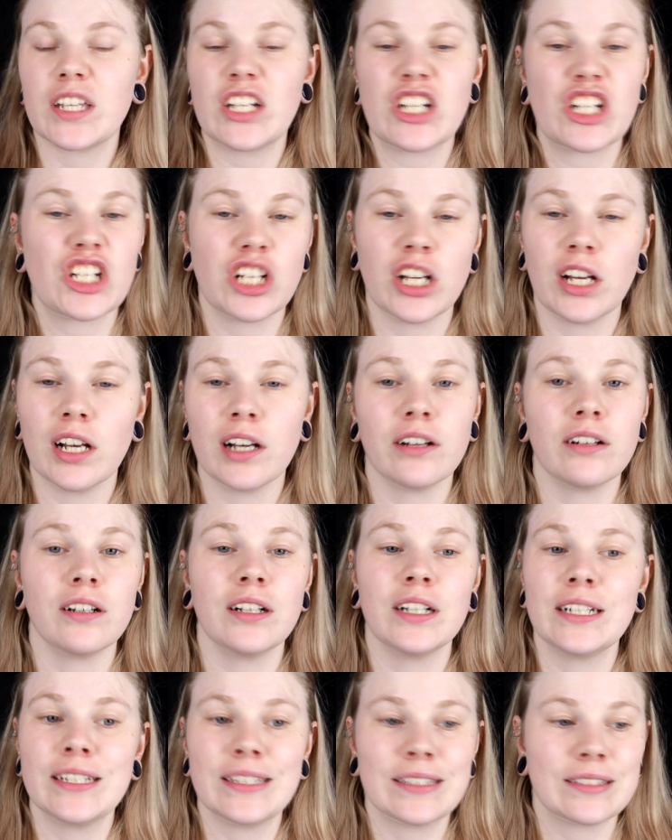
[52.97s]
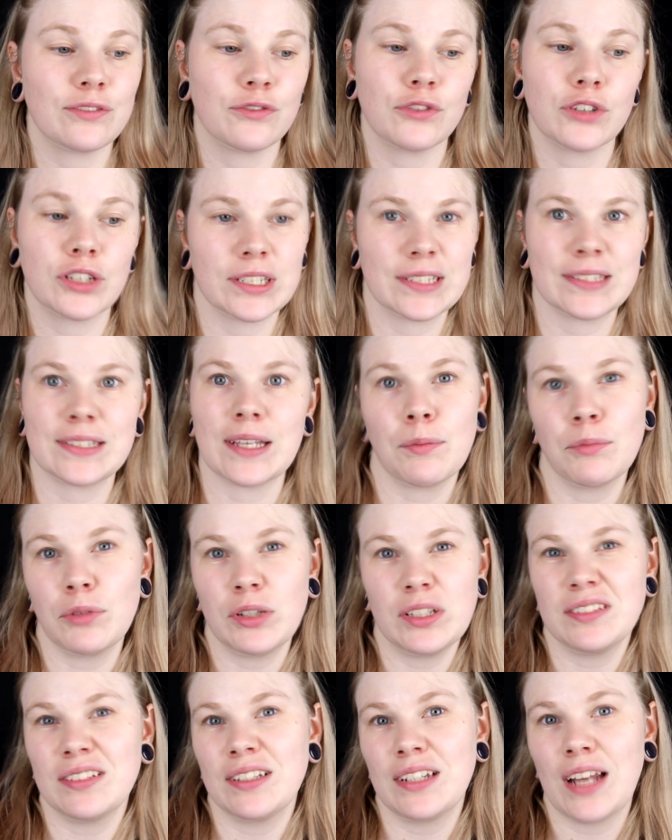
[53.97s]
Children is for some
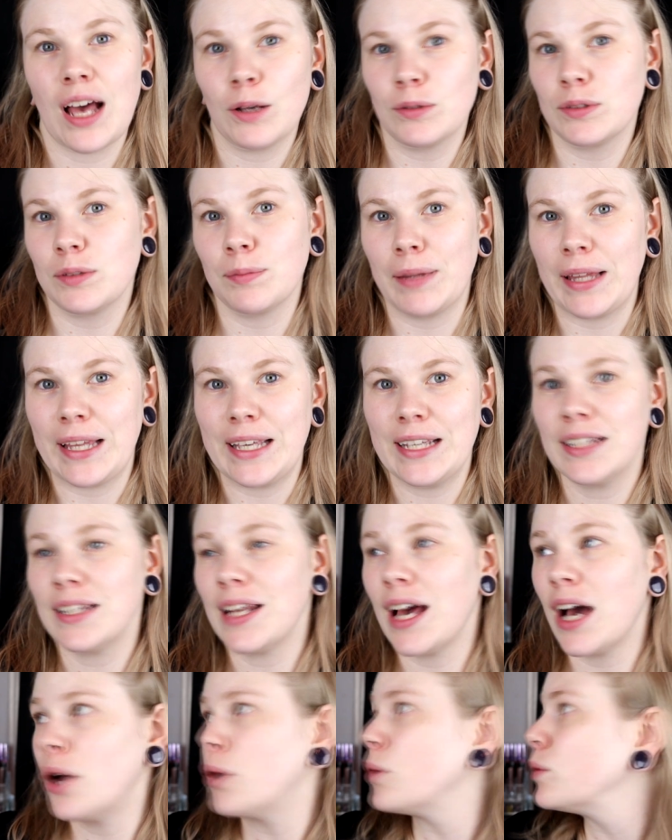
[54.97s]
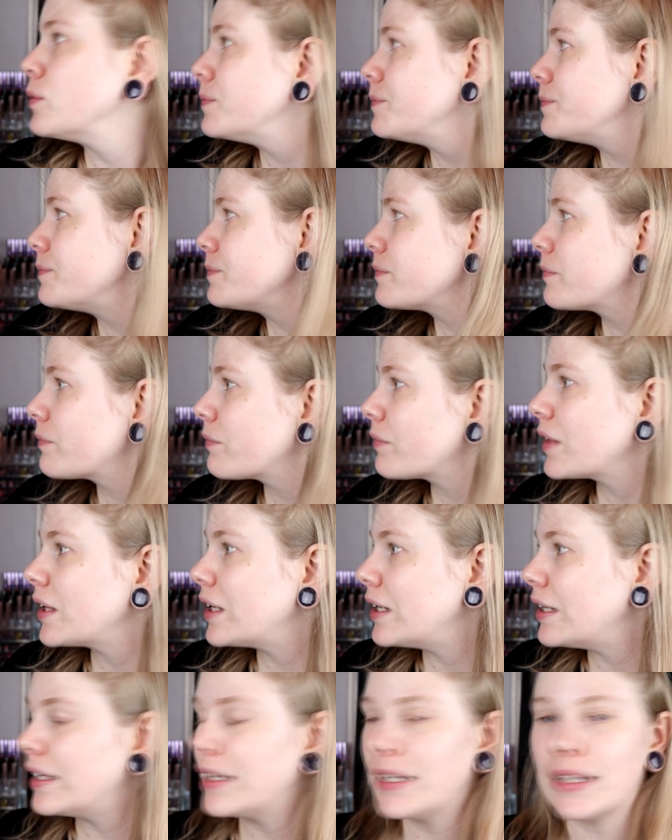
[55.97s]
reason out playing now.
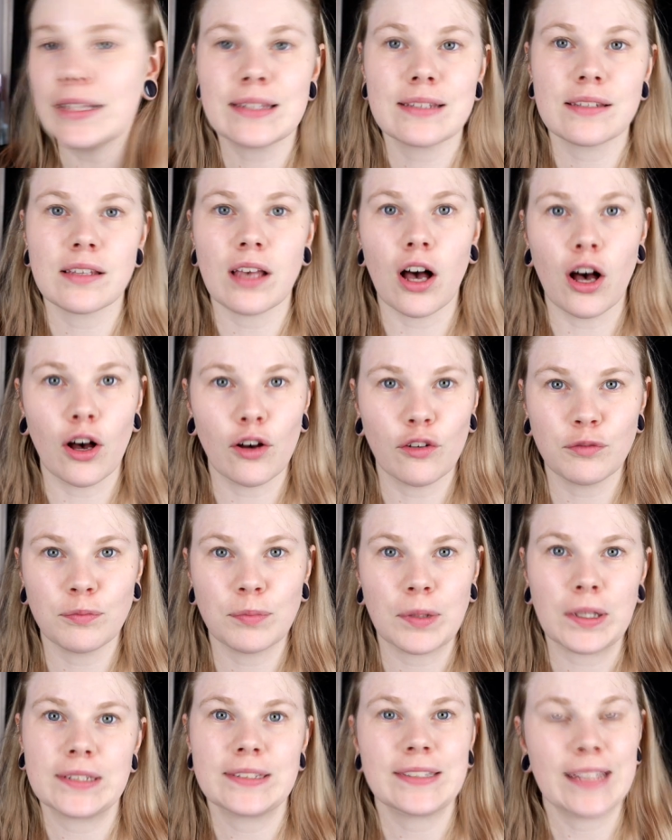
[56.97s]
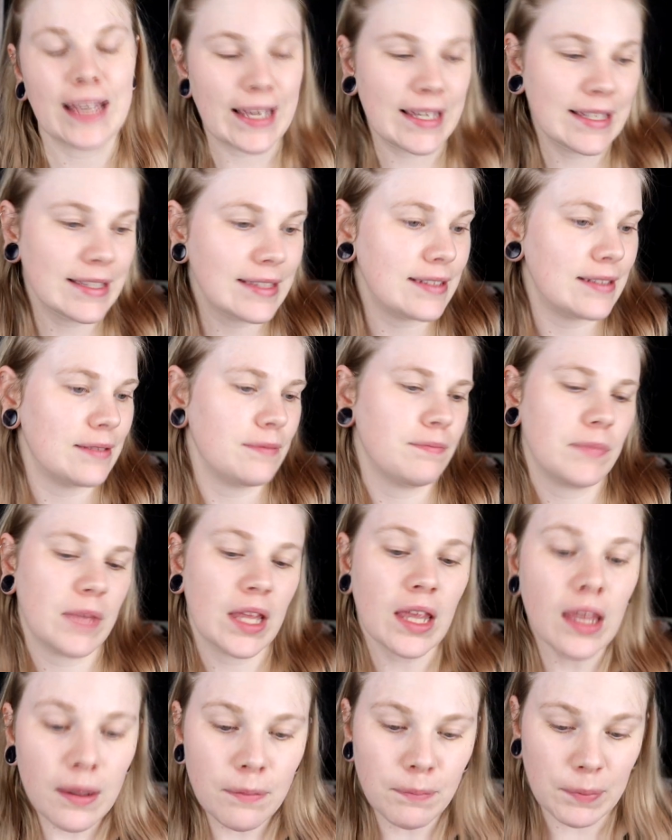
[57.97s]
It's half past 8
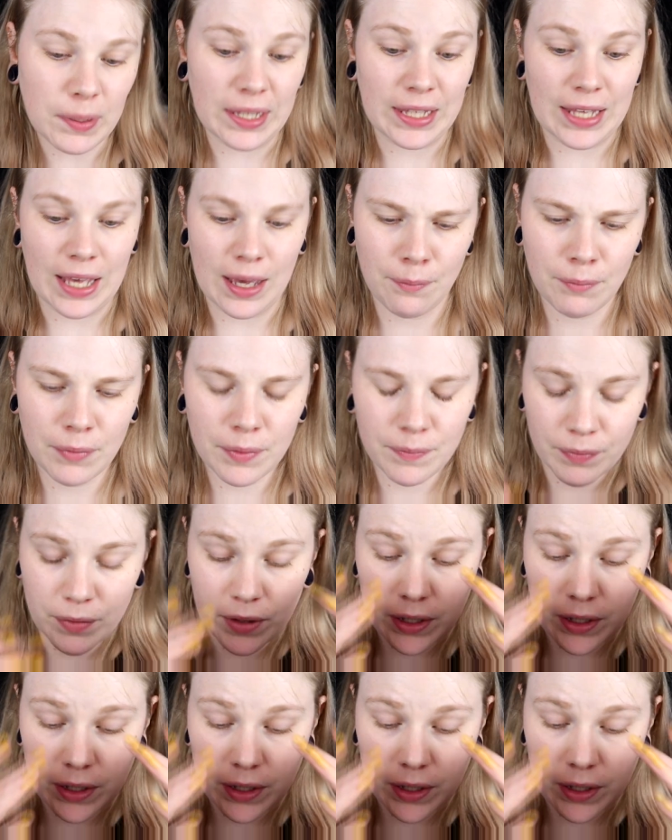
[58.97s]
p.m.